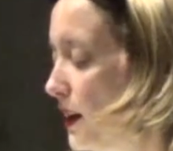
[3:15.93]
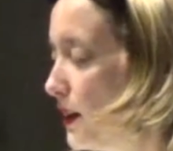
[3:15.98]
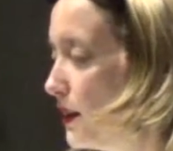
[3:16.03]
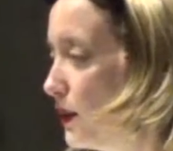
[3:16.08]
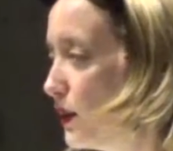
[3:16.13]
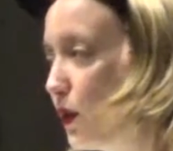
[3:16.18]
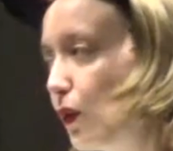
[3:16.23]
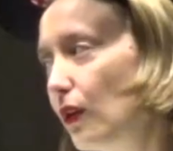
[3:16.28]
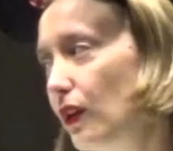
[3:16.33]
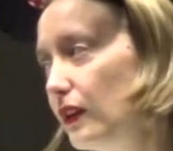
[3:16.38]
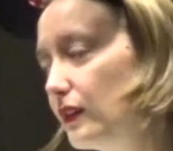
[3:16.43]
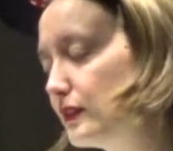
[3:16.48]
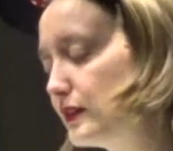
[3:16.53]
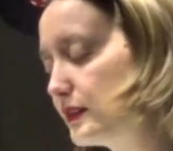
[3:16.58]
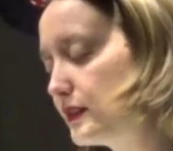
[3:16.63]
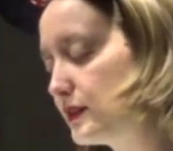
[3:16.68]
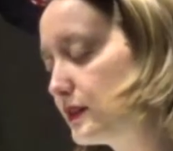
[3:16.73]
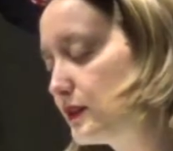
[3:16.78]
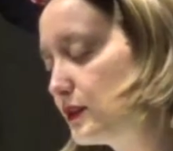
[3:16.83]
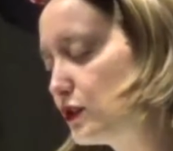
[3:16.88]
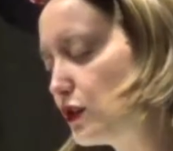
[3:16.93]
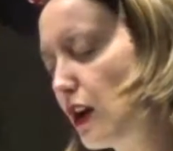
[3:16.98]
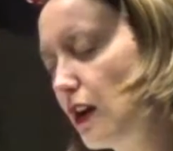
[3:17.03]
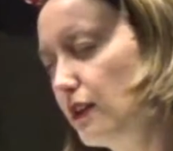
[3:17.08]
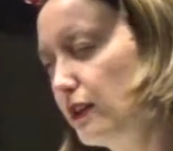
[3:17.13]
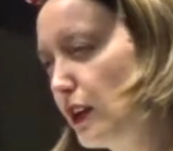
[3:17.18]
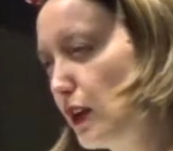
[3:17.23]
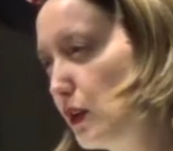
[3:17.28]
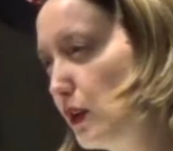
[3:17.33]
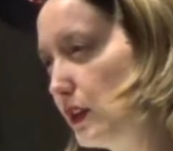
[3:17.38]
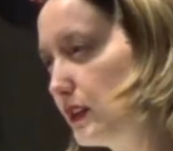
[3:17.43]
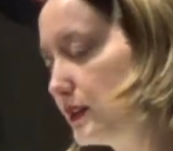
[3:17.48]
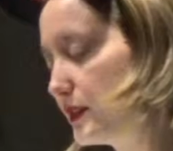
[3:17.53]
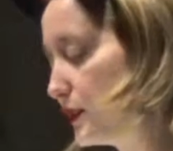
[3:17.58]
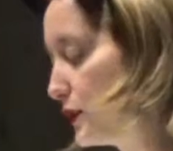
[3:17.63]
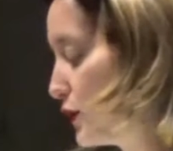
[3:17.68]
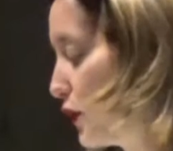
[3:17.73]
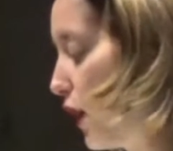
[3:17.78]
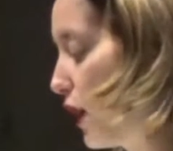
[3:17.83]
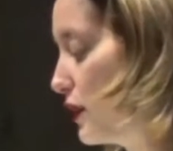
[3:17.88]
Nor does John notice
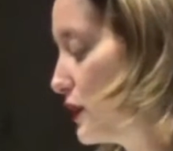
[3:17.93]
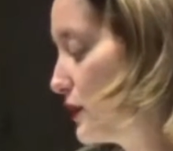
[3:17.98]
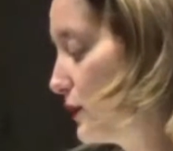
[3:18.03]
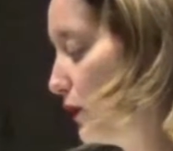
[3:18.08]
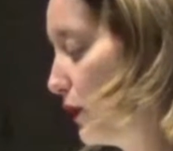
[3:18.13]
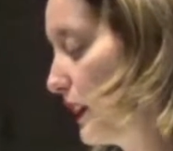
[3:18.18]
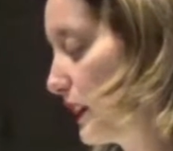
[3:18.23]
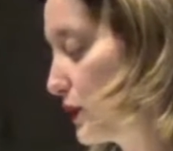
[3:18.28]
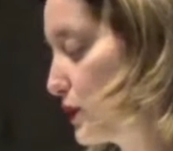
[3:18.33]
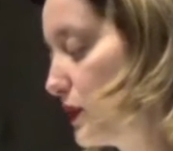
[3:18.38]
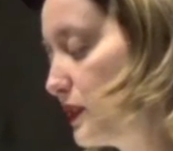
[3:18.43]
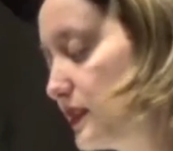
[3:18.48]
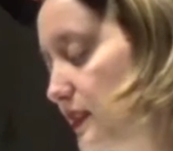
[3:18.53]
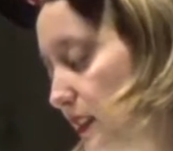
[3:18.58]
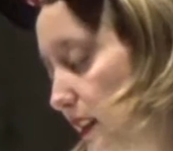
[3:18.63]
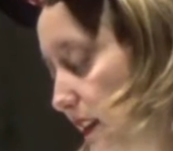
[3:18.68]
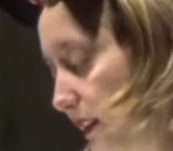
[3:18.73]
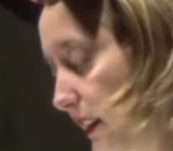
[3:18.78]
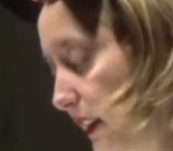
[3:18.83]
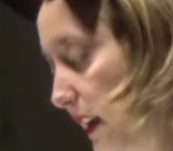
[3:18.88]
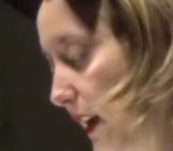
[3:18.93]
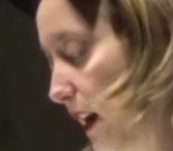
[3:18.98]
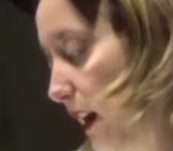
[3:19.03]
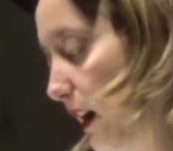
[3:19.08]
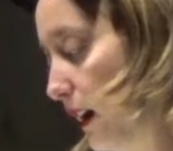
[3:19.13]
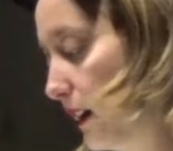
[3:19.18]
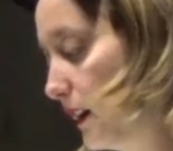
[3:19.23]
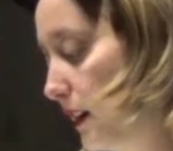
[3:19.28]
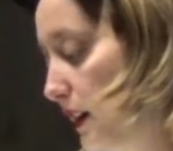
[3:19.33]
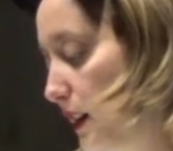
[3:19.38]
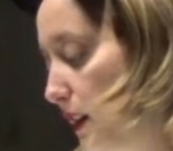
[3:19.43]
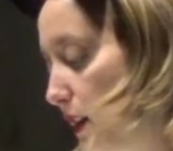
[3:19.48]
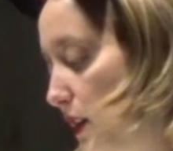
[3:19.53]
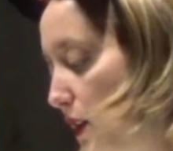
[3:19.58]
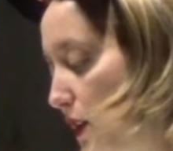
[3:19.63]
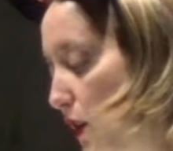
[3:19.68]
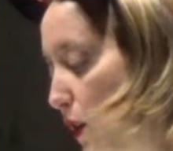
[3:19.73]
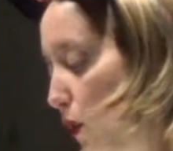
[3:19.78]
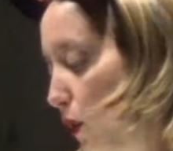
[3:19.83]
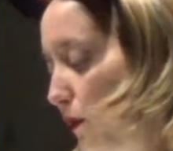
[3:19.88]
a charge of electricity in the air
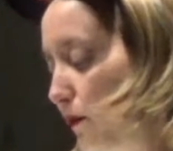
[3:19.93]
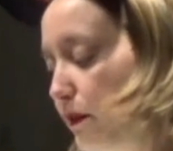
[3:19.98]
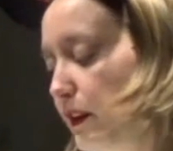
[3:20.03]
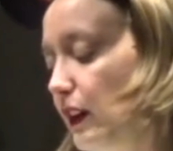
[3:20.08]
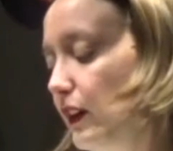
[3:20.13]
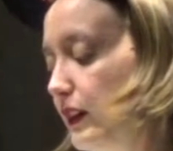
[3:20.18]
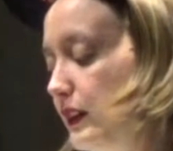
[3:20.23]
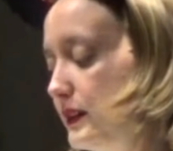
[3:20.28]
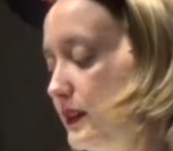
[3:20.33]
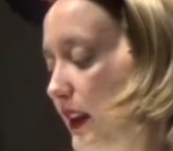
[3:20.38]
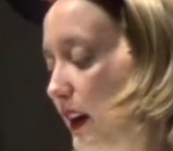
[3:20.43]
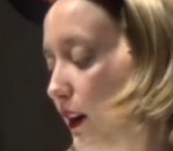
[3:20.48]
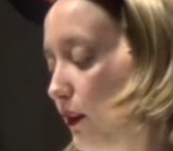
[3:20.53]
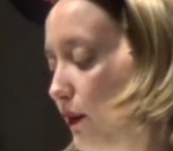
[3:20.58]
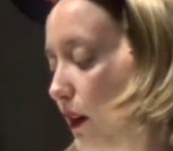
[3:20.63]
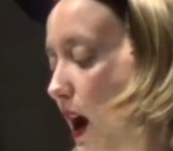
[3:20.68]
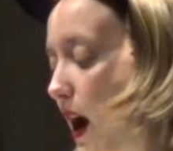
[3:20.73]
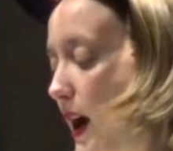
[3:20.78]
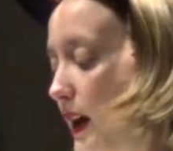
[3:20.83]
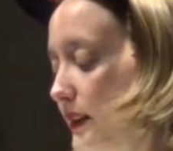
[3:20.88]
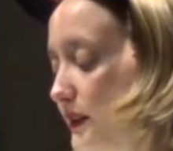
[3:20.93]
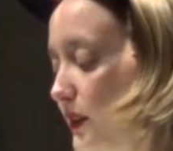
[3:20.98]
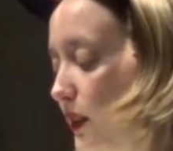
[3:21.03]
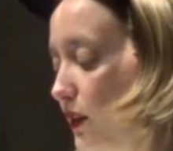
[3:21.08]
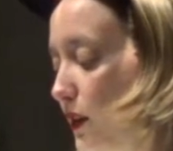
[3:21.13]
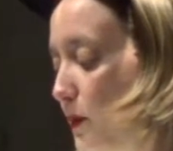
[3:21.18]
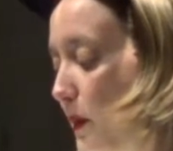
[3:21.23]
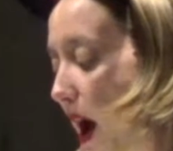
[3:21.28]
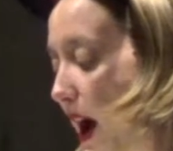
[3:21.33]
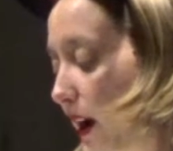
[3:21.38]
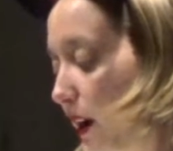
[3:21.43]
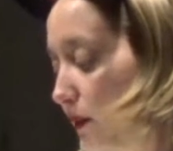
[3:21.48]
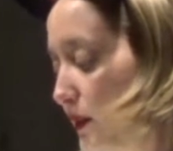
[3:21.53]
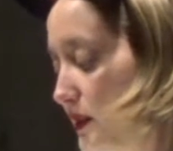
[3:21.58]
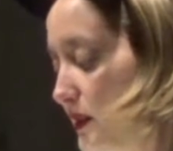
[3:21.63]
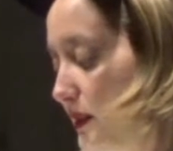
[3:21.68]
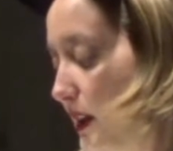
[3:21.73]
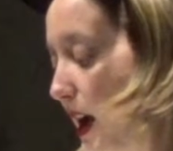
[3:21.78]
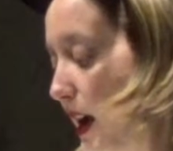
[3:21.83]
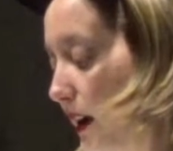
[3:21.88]
or feel his hair rise on the back of
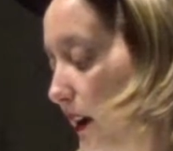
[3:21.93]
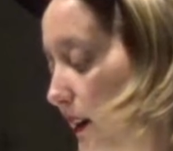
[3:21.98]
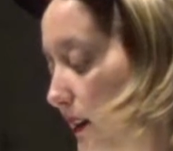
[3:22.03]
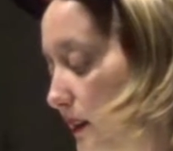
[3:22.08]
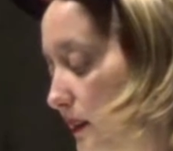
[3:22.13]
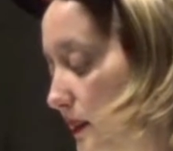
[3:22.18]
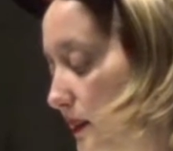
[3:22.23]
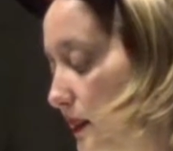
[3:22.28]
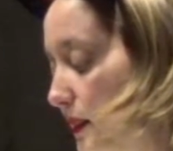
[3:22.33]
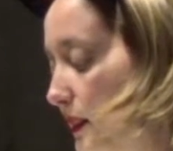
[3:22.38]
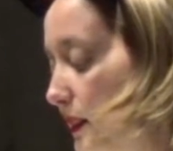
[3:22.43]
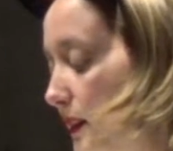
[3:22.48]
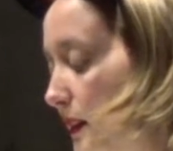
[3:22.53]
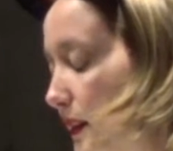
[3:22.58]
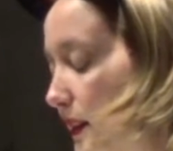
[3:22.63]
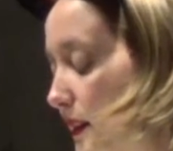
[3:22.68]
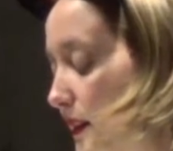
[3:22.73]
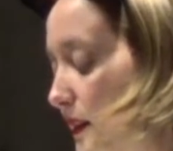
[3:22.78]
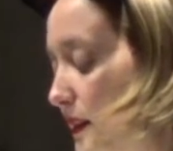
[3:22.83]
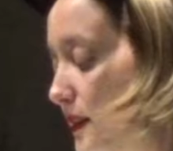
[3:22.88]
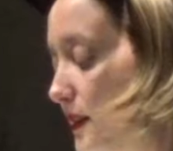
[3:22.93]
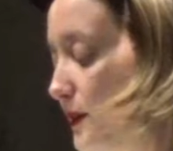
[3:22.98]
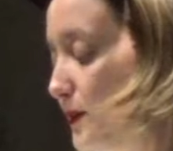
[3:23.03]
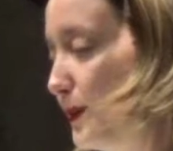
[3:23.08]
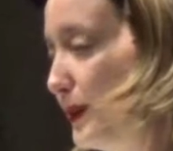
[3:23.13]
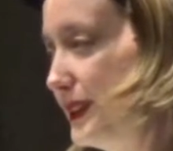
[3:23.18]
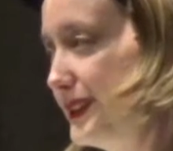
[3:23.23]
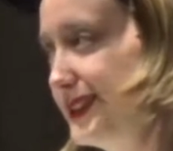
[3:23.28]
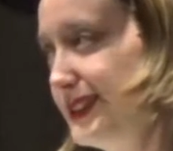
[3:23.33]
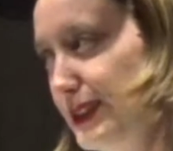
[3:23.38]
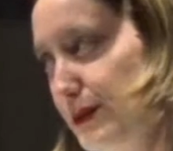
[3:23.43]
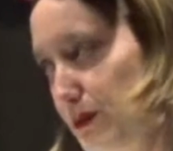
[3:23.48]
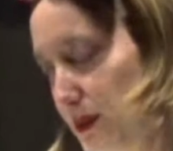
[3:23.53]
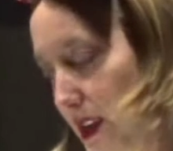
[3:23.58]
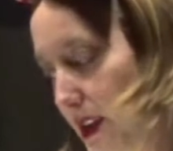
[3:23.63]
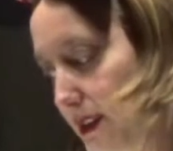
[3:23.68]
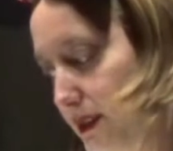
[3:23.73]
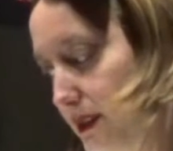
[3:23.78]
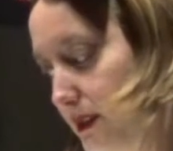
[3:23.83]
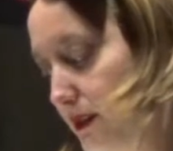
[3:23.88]
his neck. But Tim
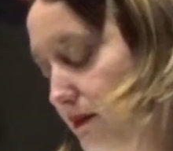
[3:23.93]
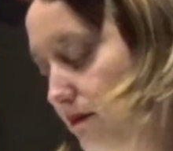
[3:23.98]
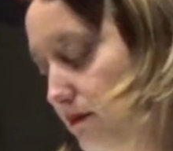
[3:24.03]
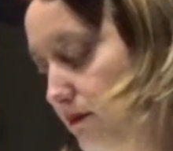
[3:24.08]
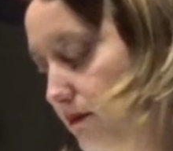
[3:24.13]
does.